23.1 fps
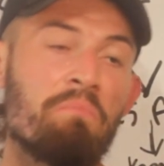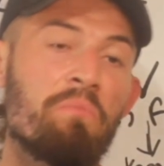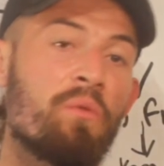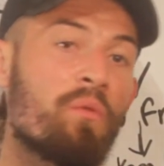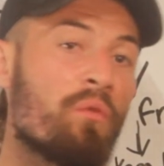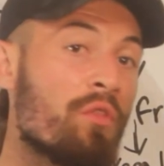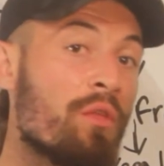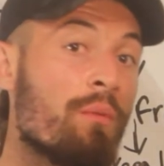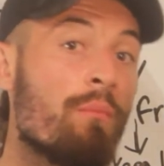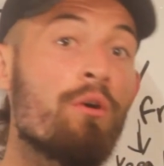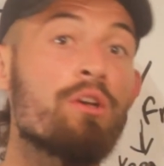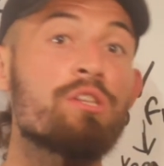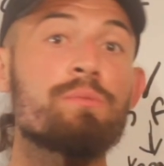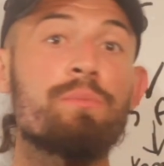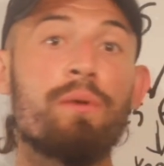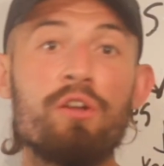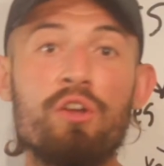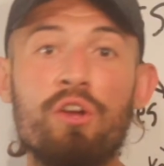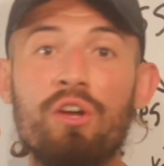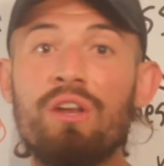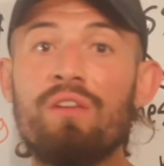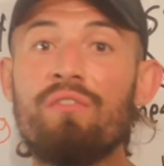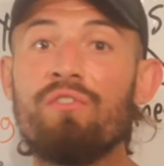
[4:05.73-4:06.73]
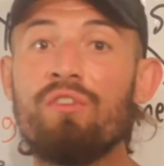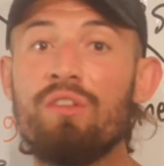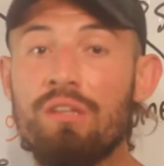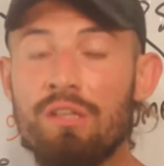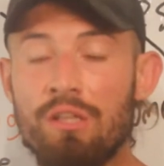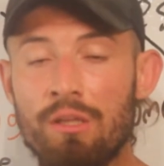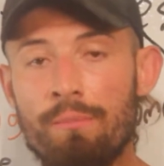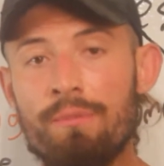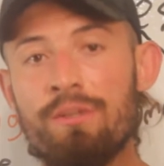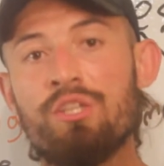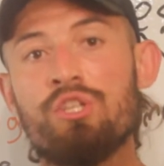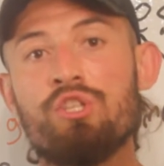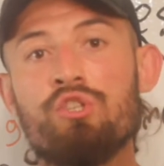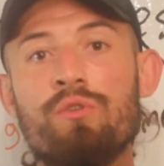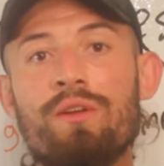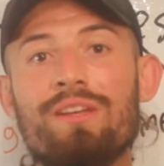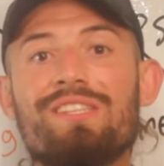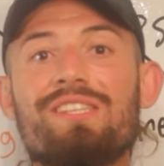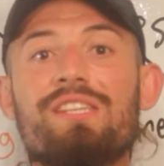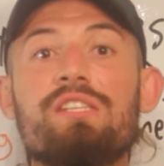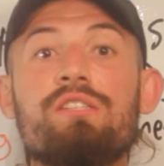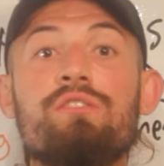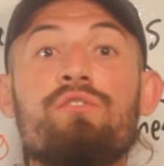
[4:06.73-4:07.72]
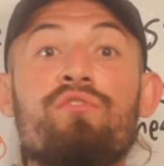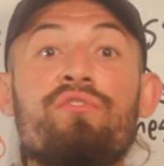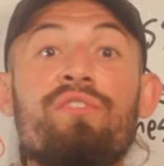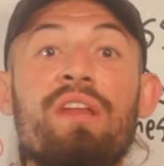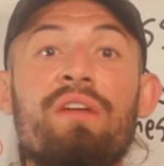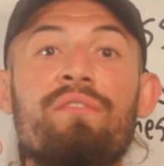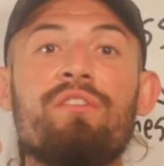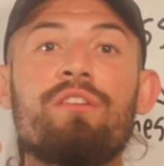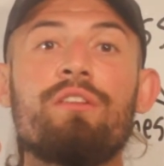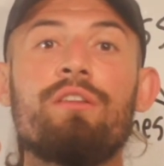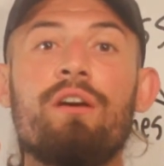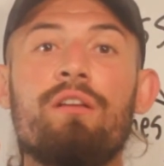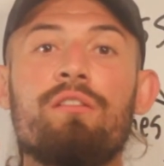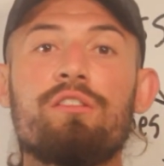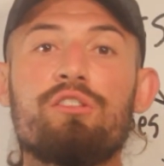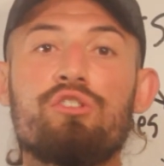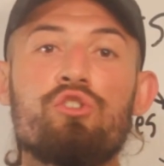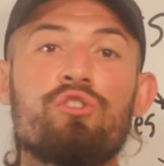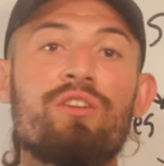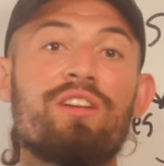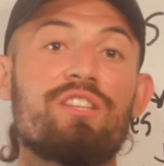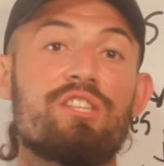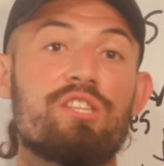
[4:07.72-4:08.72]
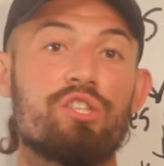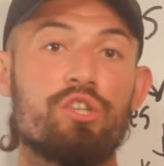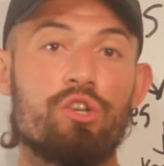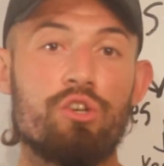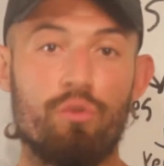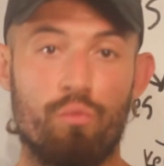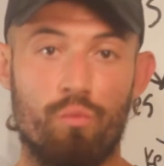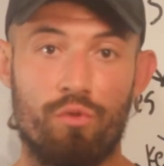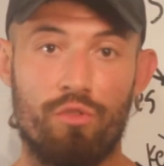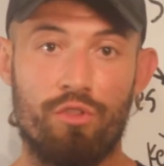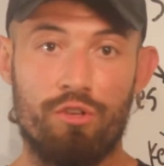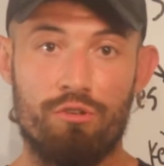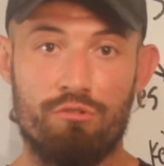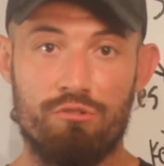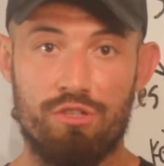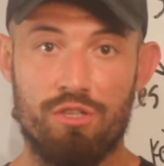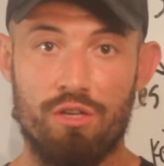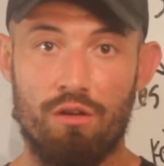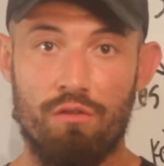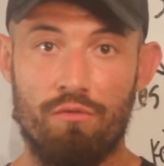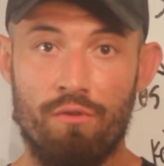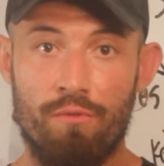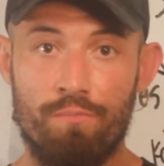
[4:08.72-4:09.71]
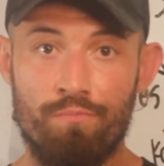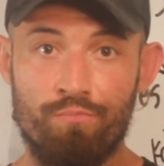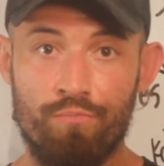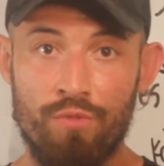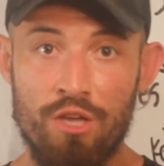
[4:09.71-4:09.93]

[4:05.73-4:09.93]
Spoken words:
for the most part you're going to feel a little bit stressed because you've never done this. You're not certain within yourself.